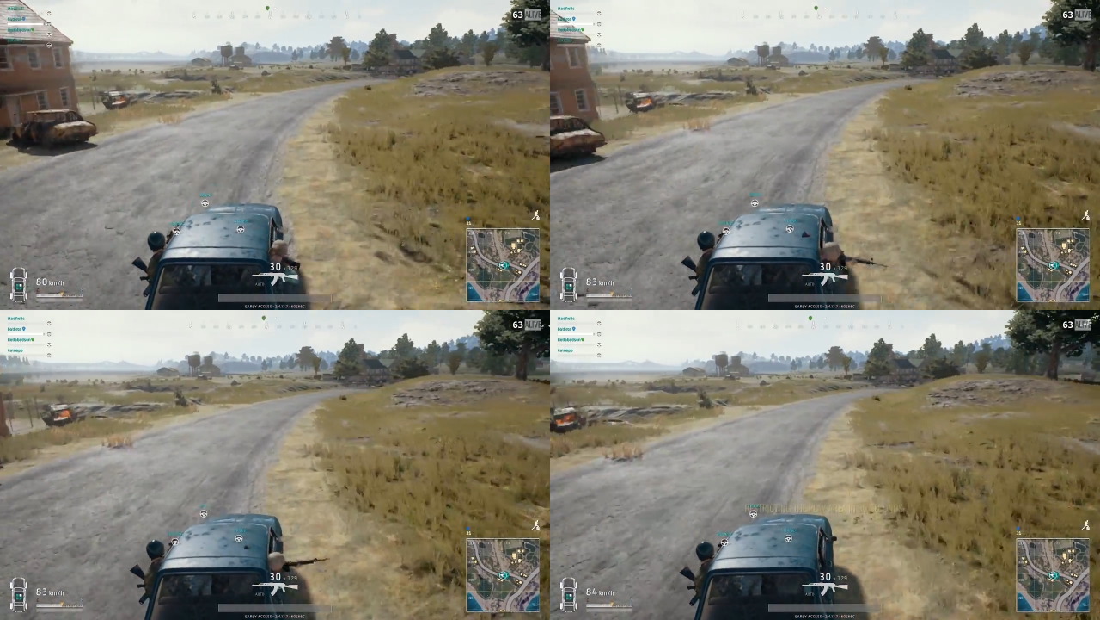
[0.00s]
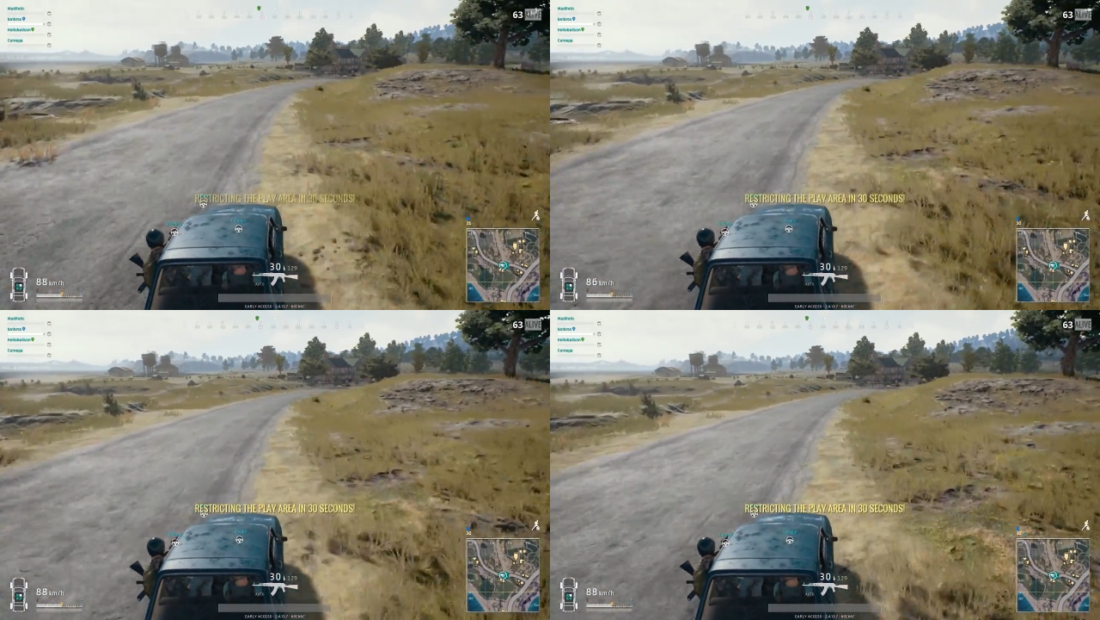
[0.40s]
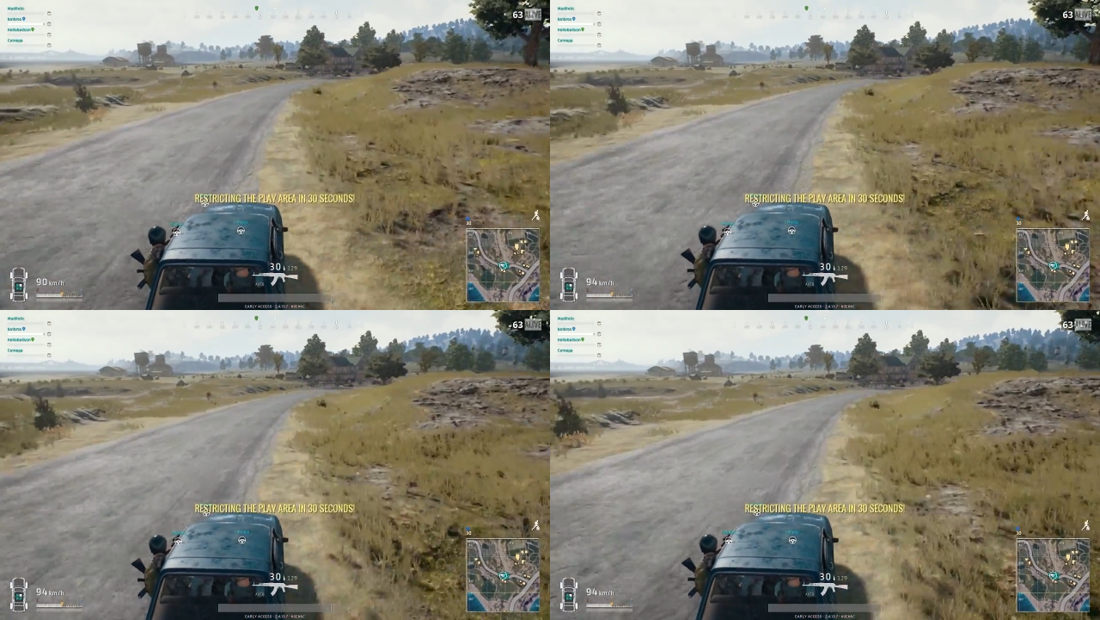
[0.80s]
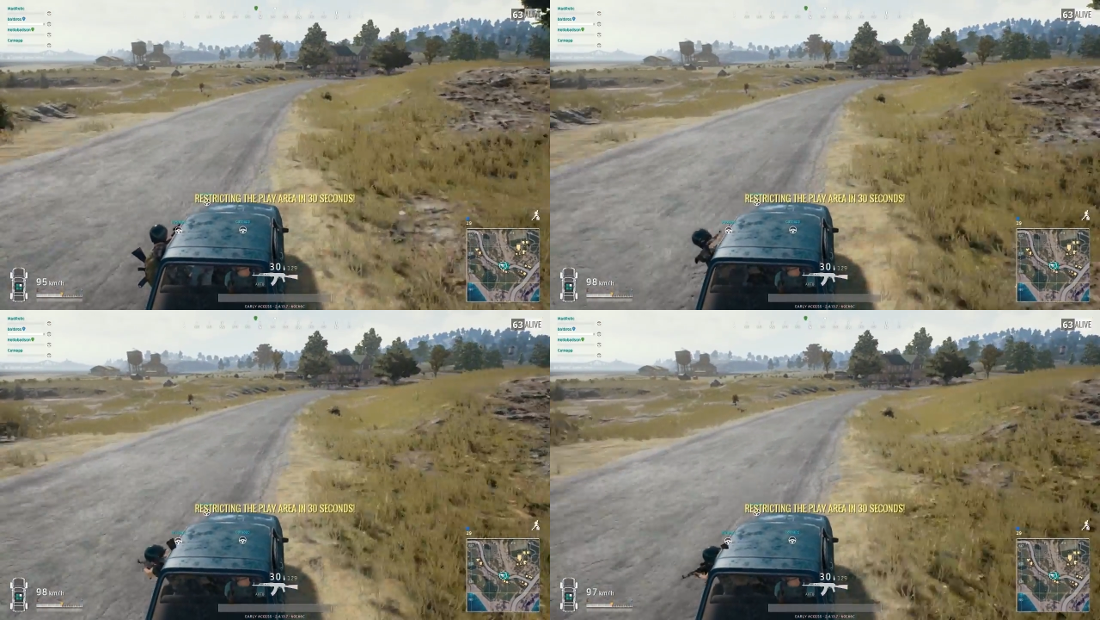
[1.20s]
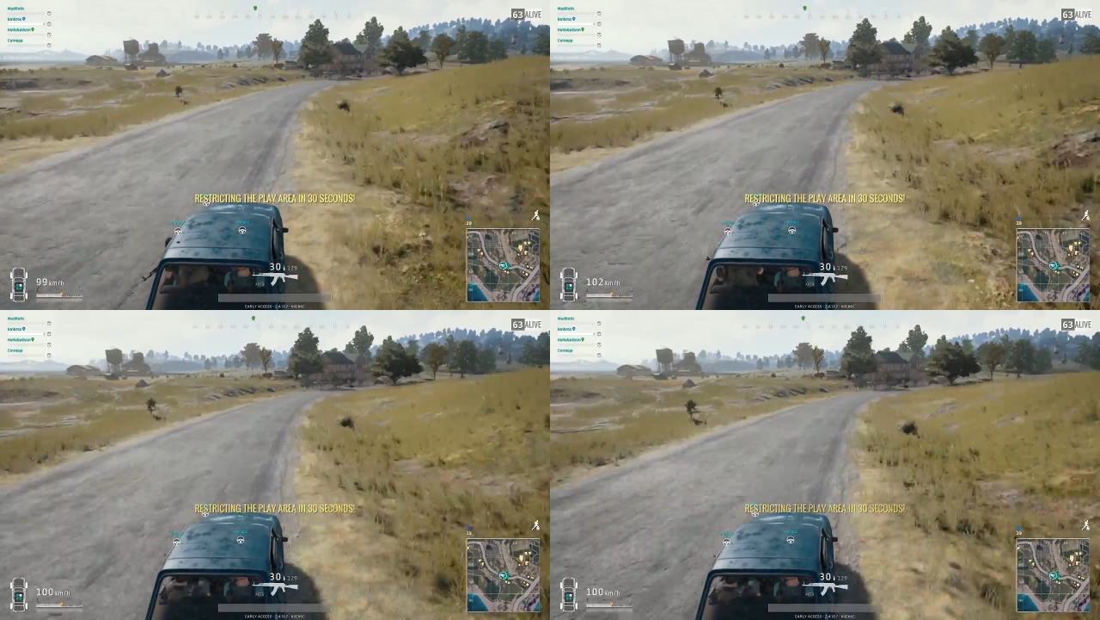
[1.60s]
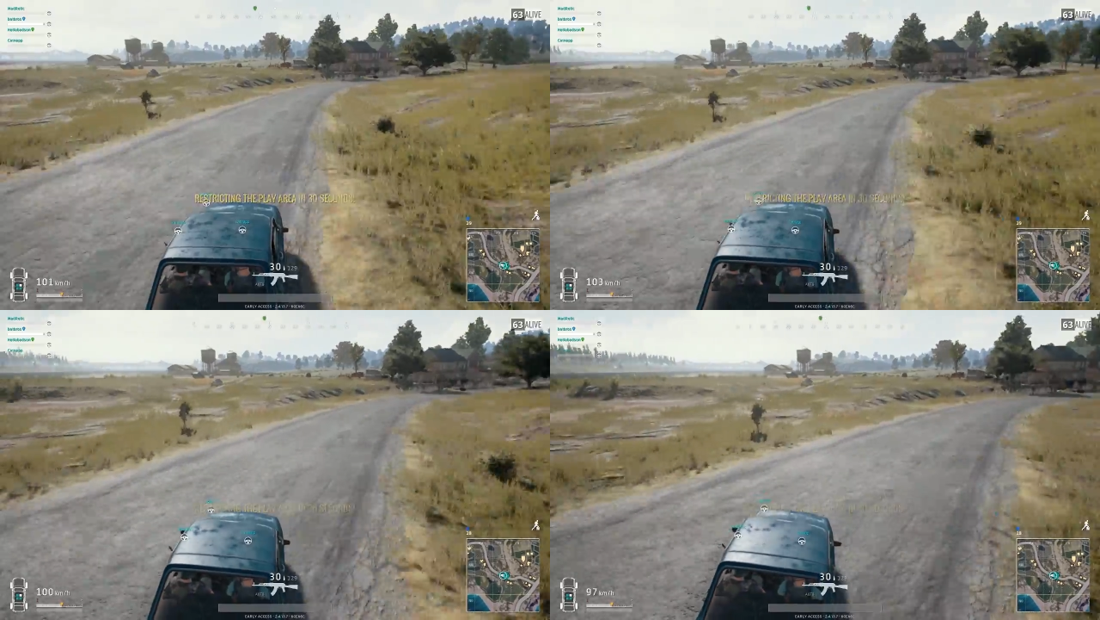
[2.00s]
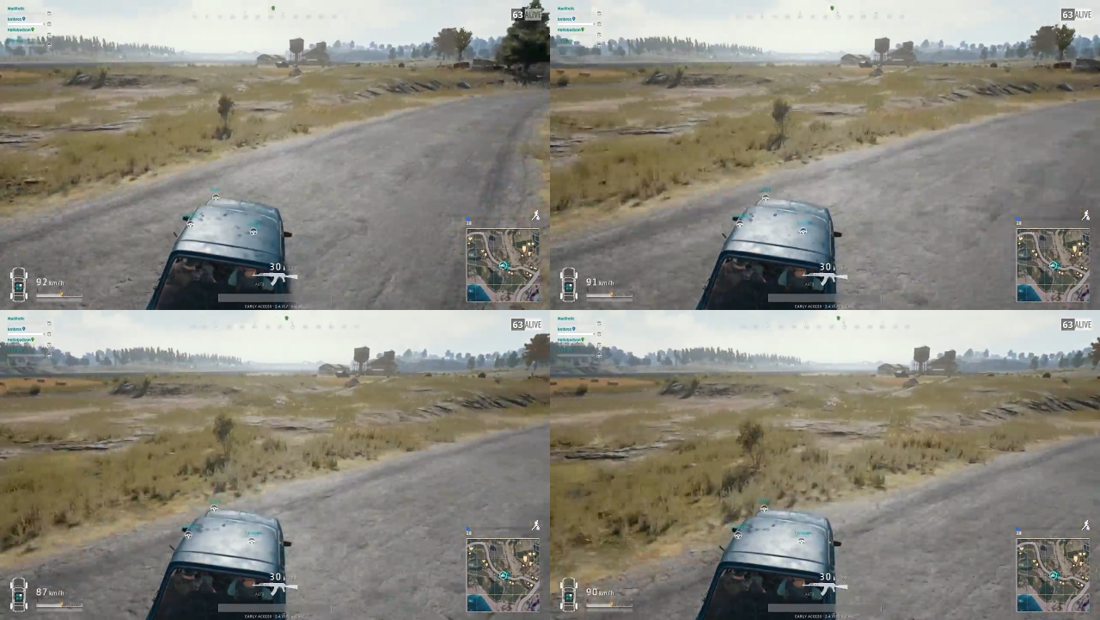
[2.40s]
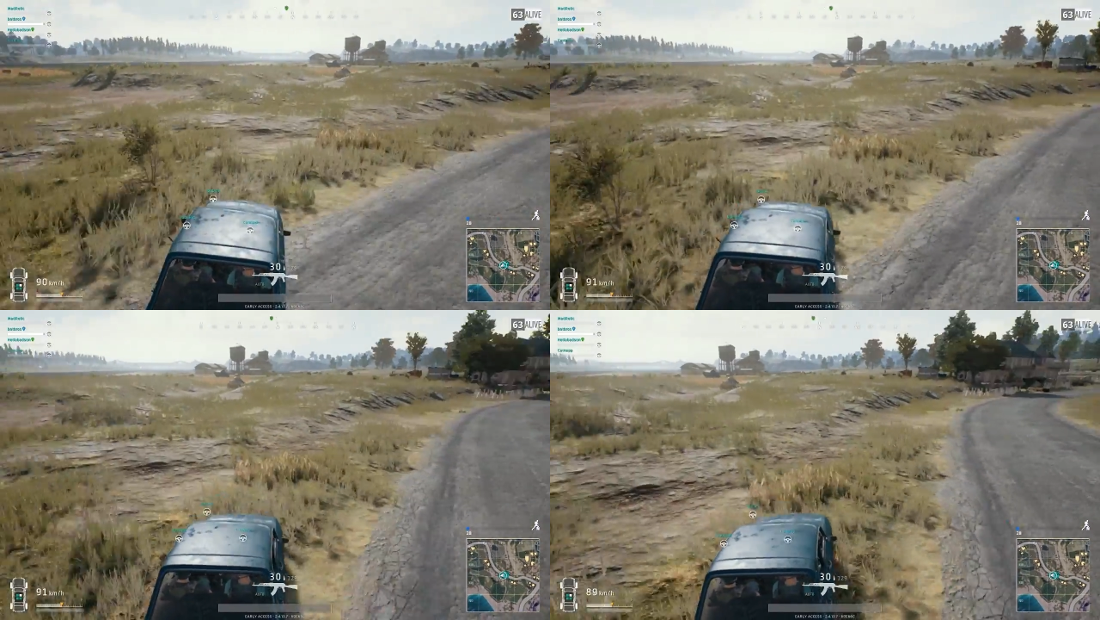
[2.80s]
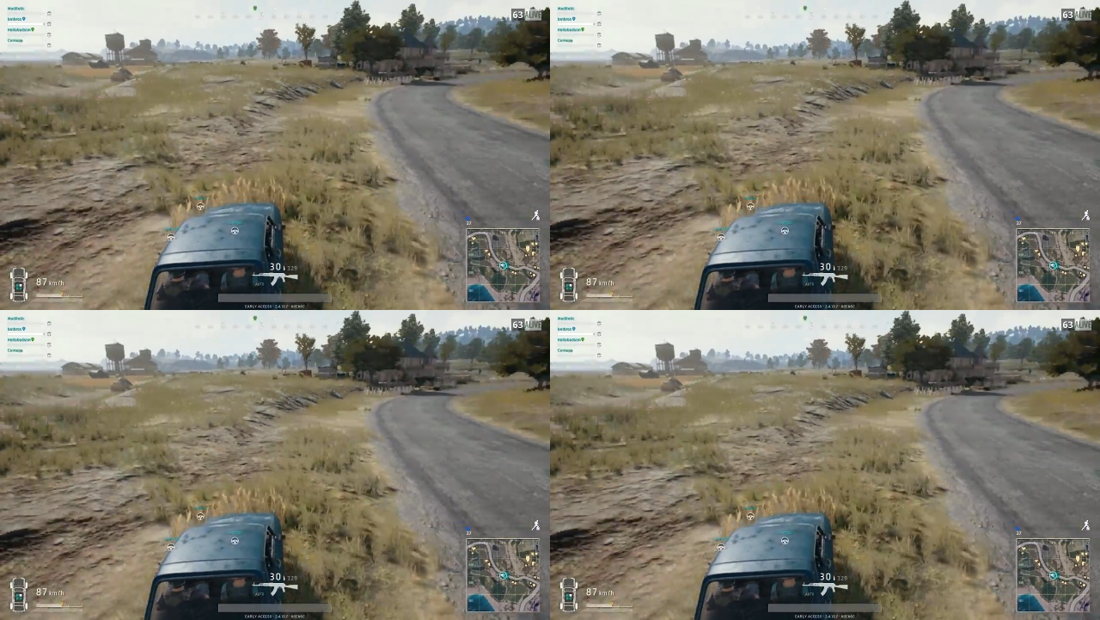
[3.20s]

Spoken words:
No face is visible, so there are no lips to read.